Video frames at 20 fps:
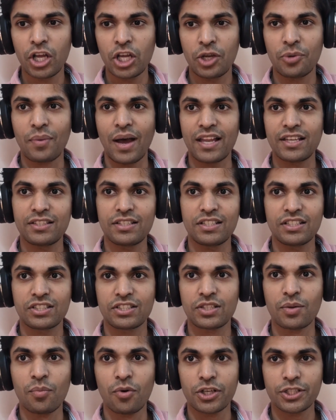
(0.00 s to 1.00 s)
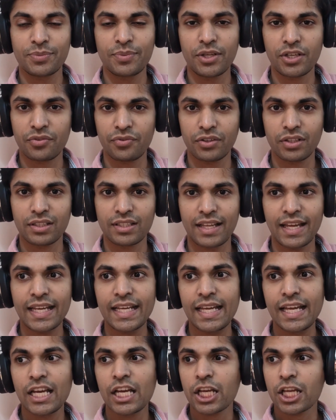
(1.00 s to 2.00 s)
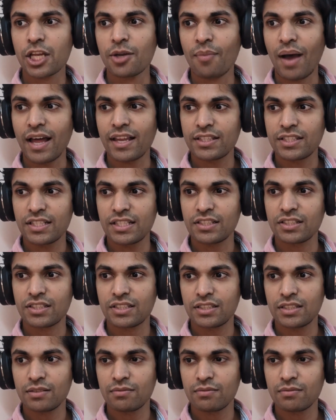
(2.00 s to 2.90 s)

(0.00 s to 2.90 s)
Humanity is the most beautiful thing. Humanity is